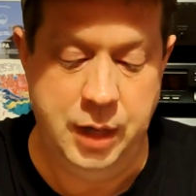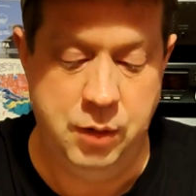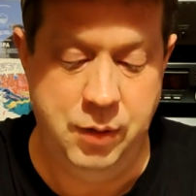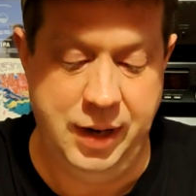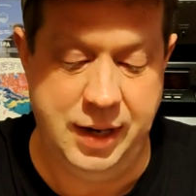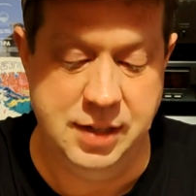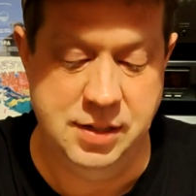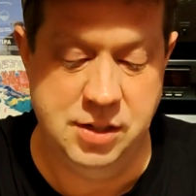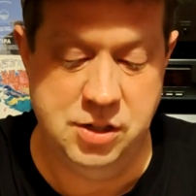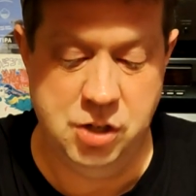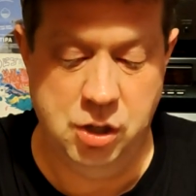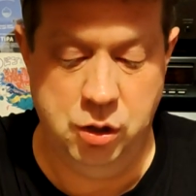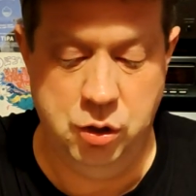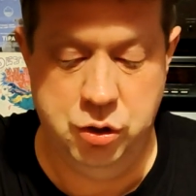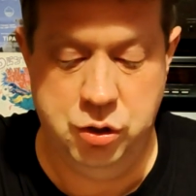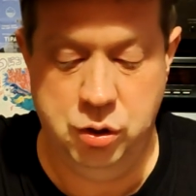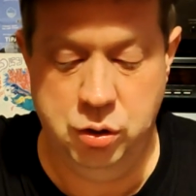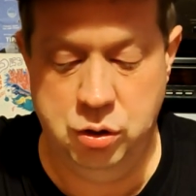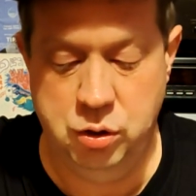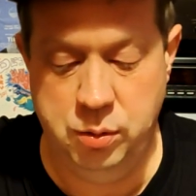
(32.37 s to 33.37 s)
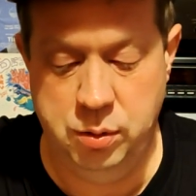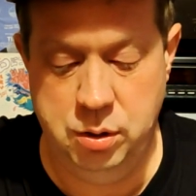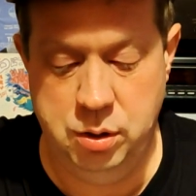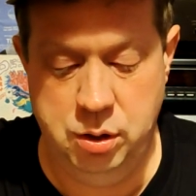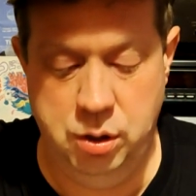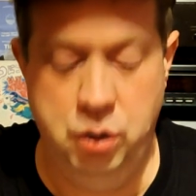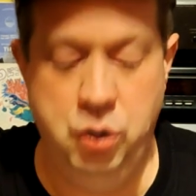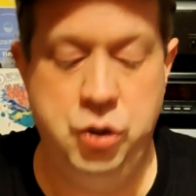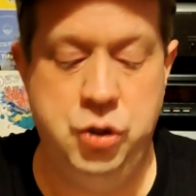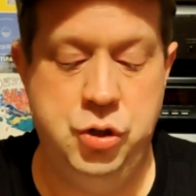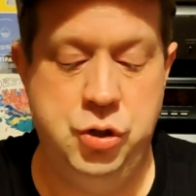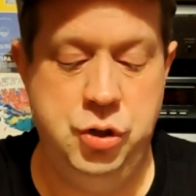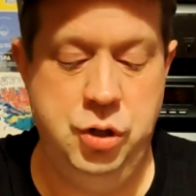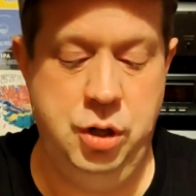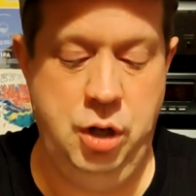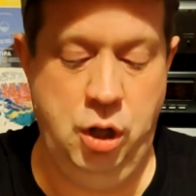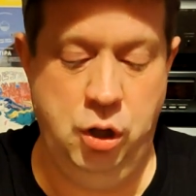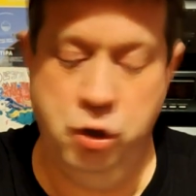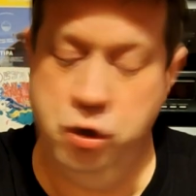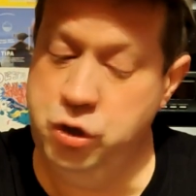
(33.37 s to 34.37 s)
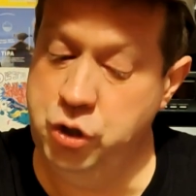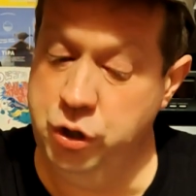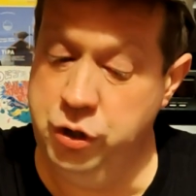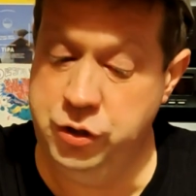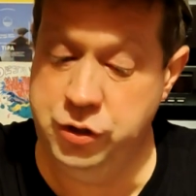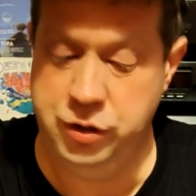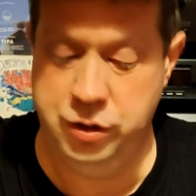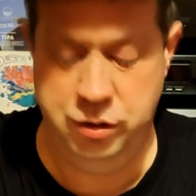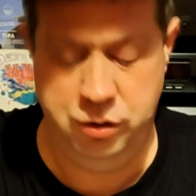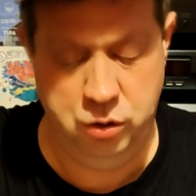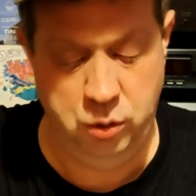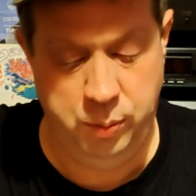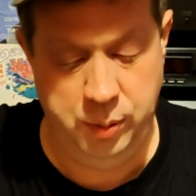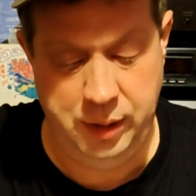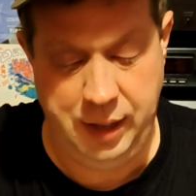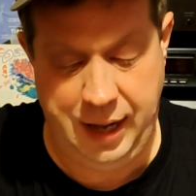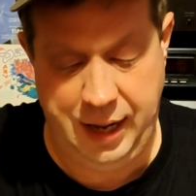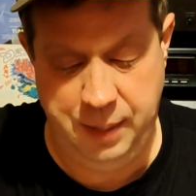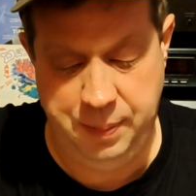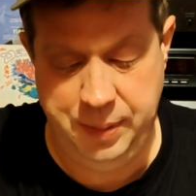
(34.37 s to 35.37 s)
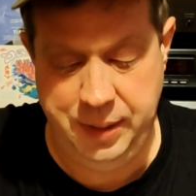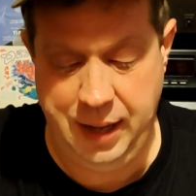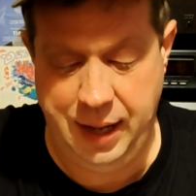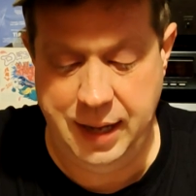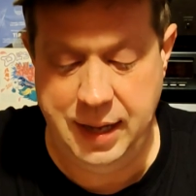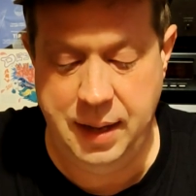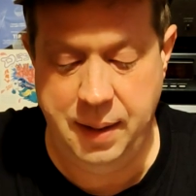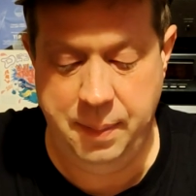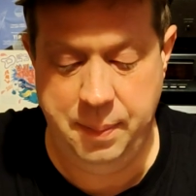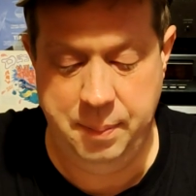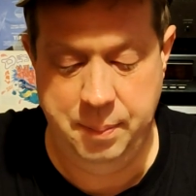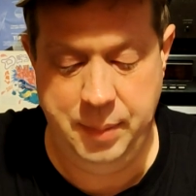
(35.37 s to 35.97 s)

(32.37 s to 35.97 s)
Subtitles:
It reckons it's a luscious double IPA